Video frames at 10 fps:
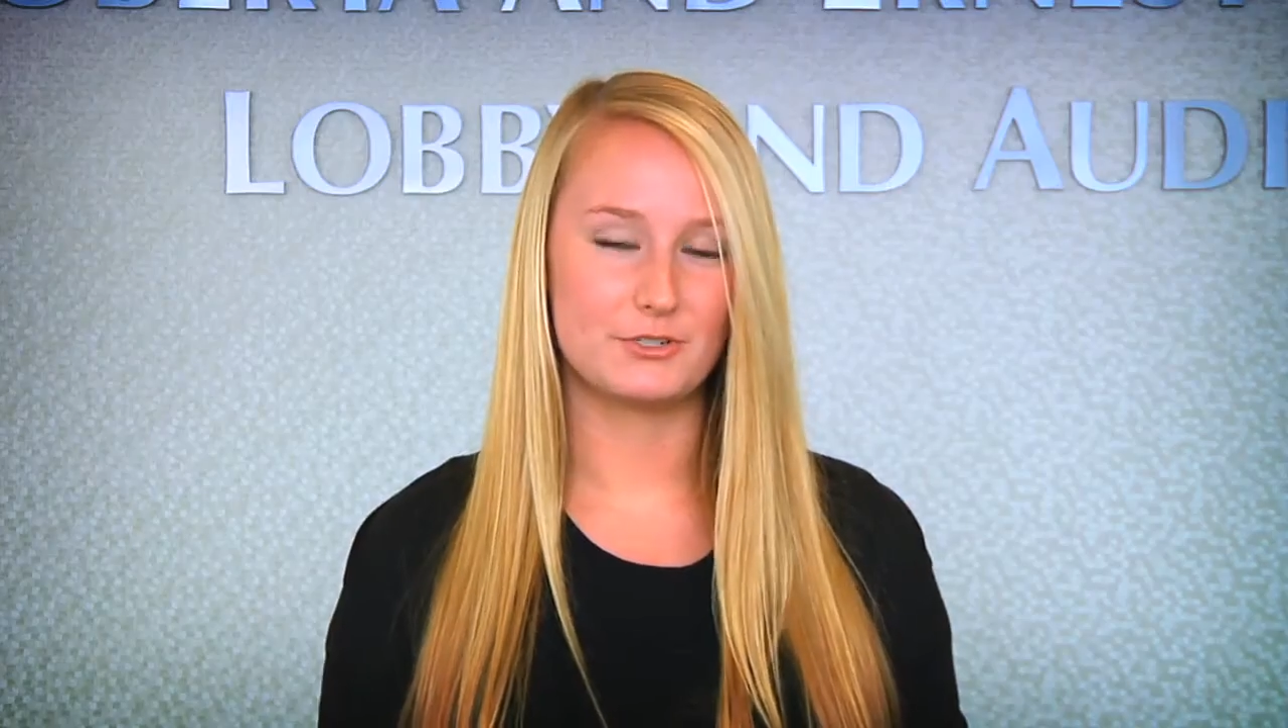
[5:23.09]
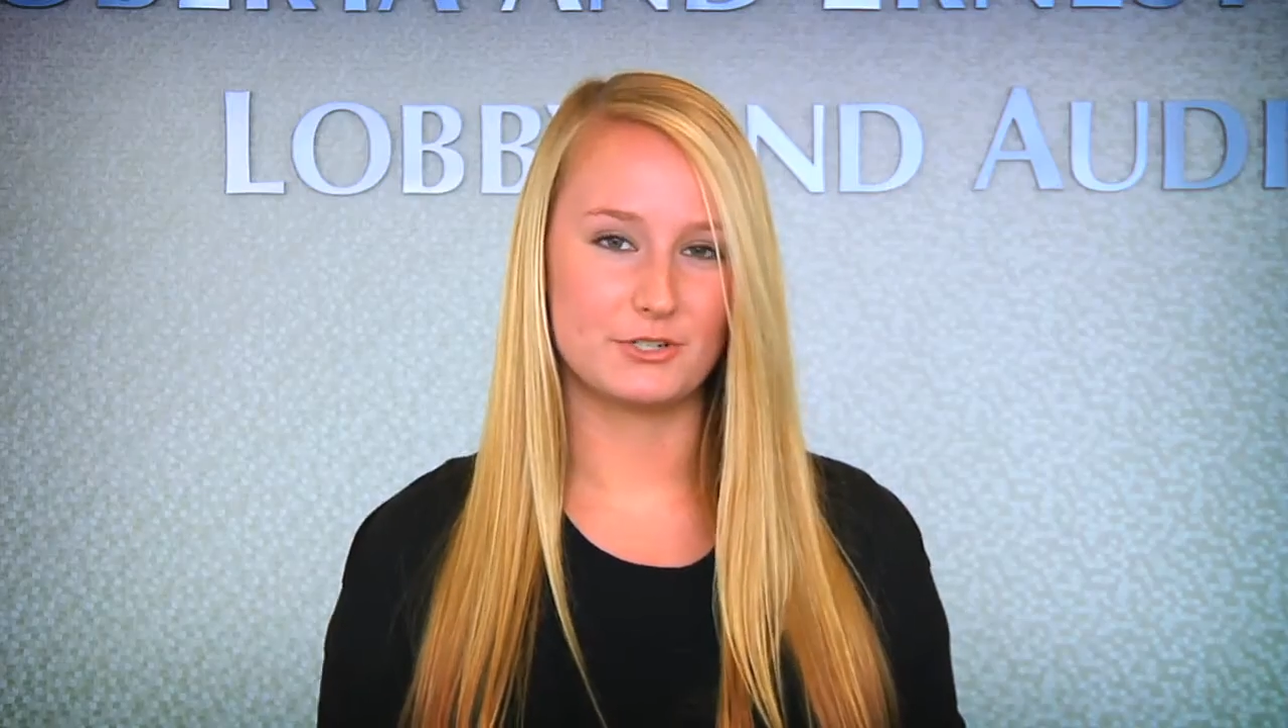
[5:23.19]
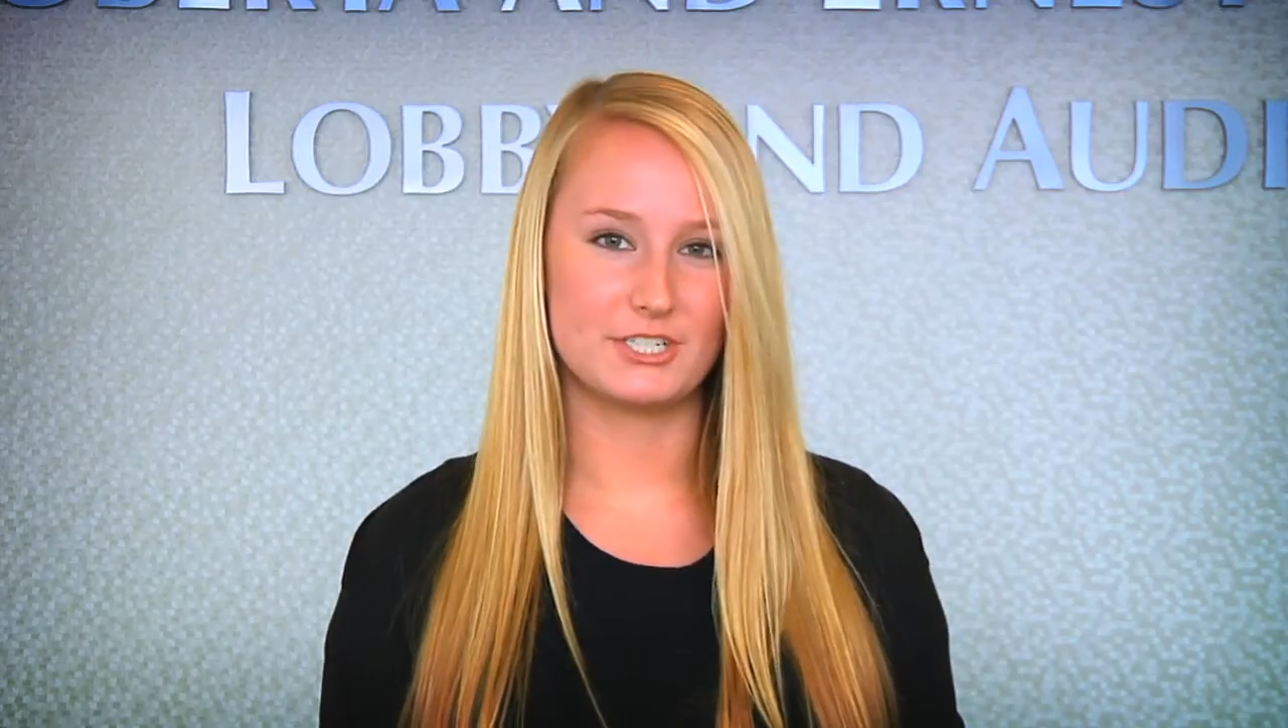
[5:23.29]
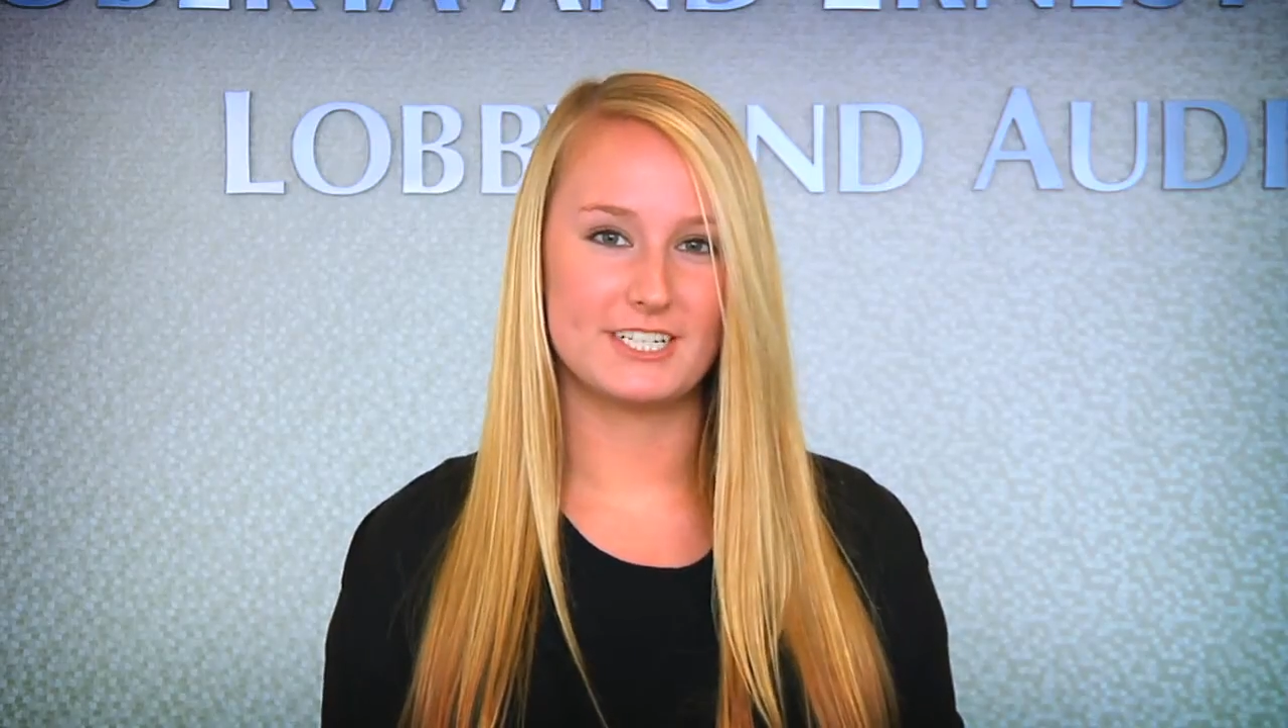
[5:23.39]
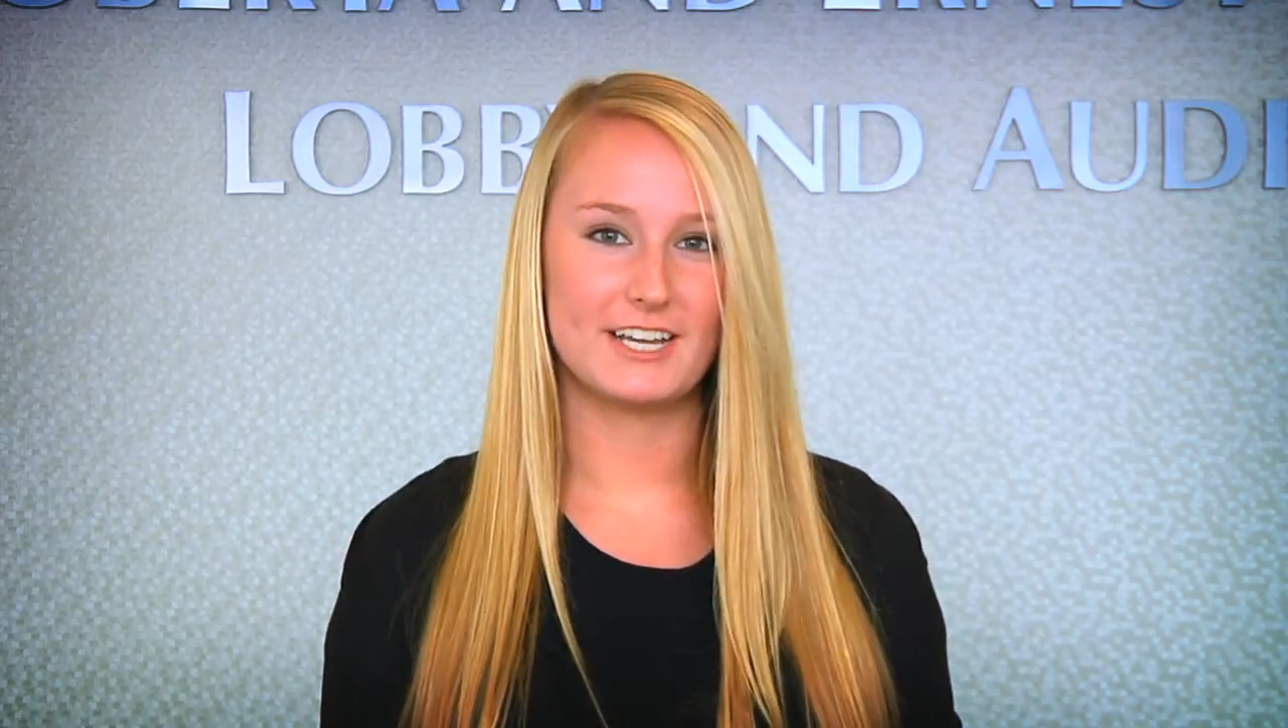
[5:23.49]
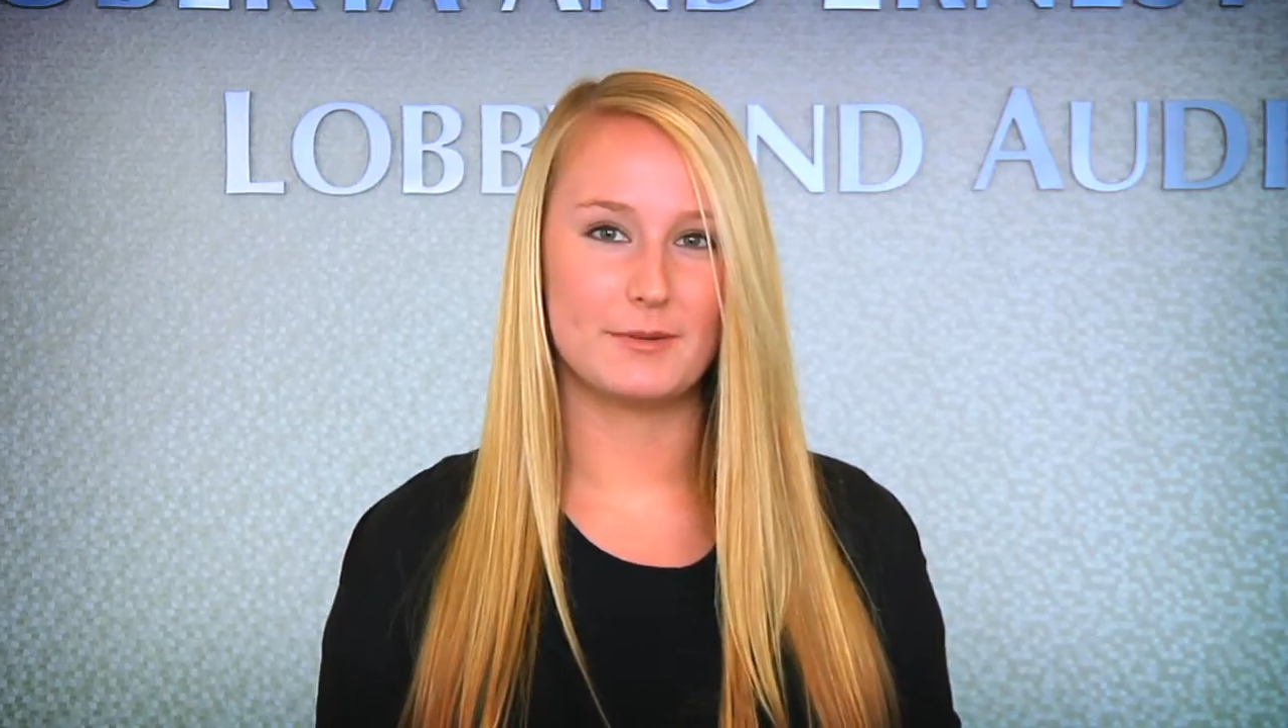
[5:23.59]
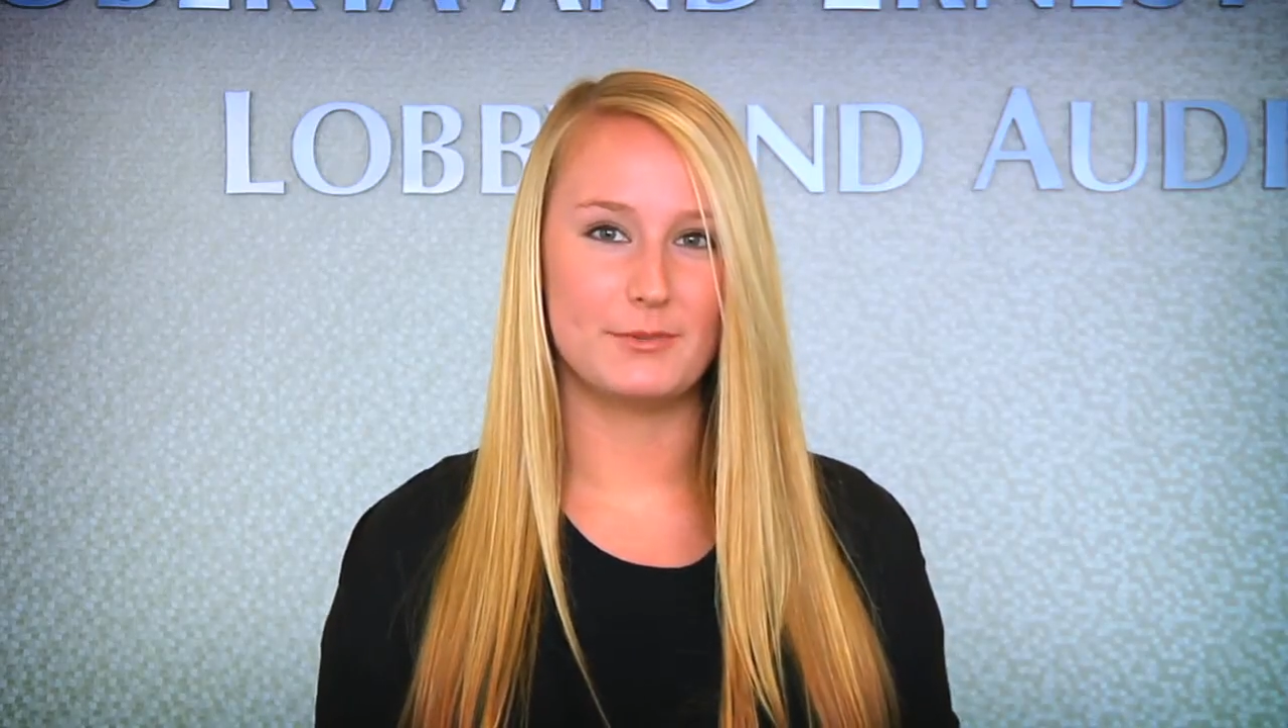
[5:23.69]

Georgia Tech